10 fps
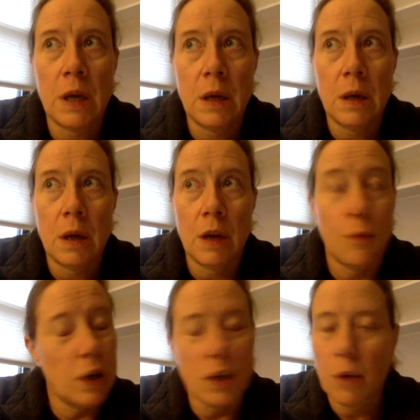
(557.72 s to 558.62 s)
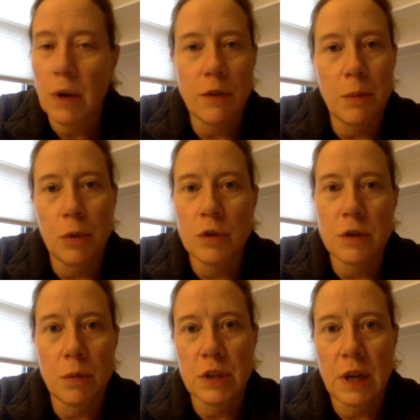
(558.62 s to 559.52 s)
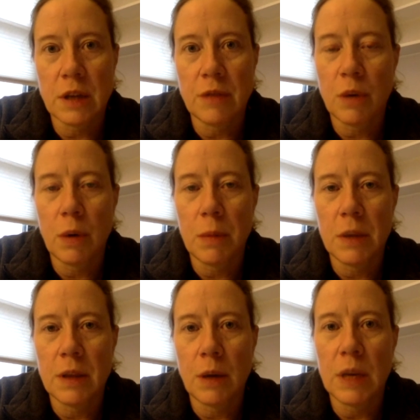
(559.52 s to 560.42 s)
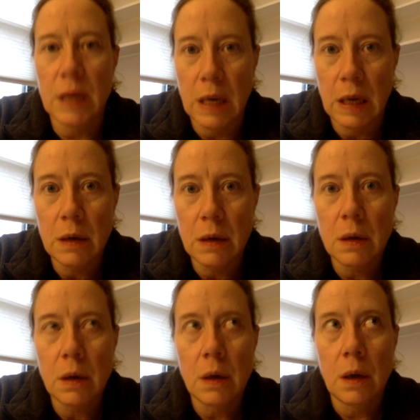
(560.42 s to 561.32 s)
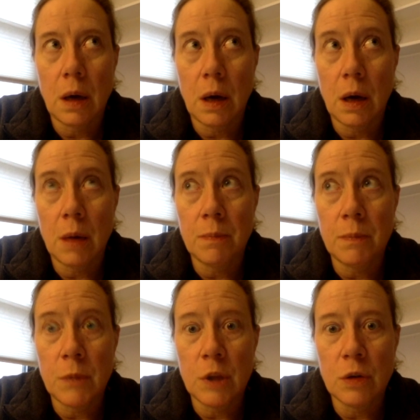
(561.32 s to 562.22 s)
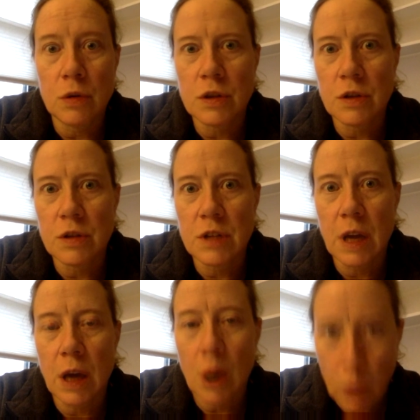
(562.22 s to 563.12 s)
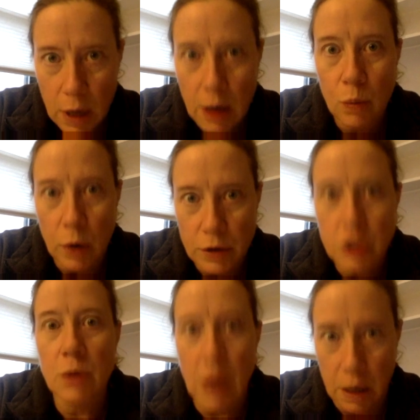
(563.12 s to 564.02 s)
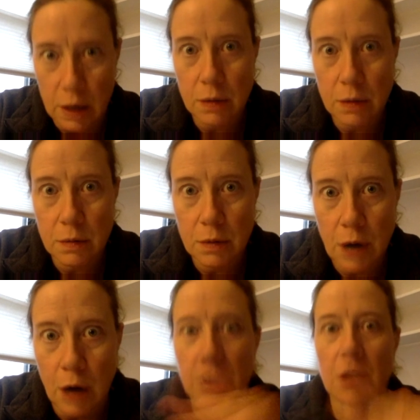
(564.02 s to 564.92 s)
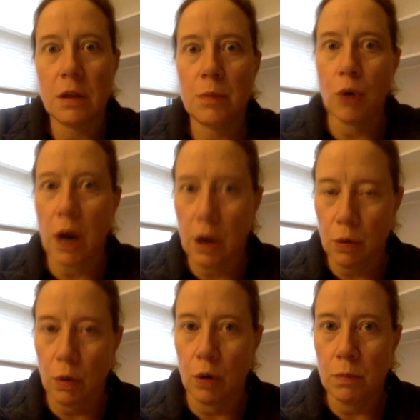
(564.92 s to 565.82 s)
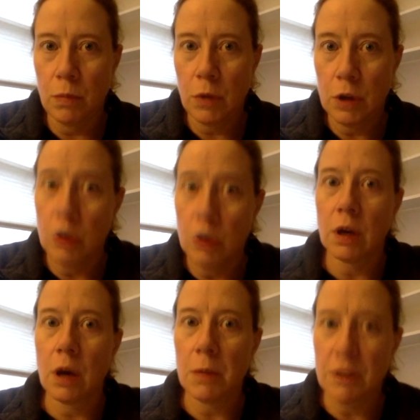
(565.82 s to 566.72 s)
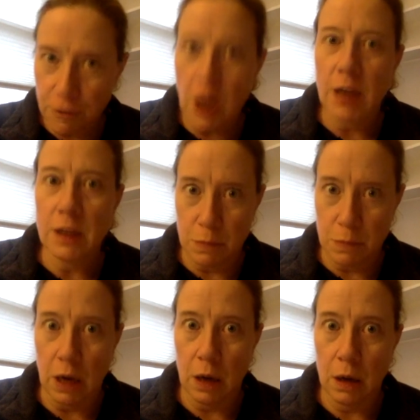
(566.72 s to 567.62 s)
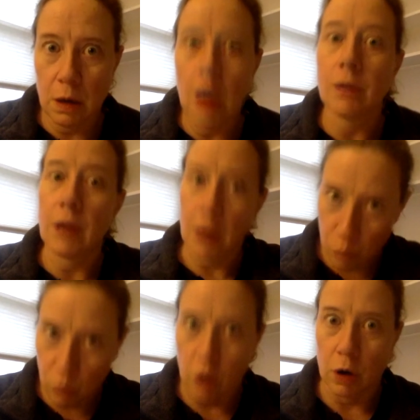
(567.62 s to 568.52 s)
If we don't have the personal protective equipment that we need, the nurses are saying, okay, once you get it, I'll be in the break room. You can come and find me, and then I'll work.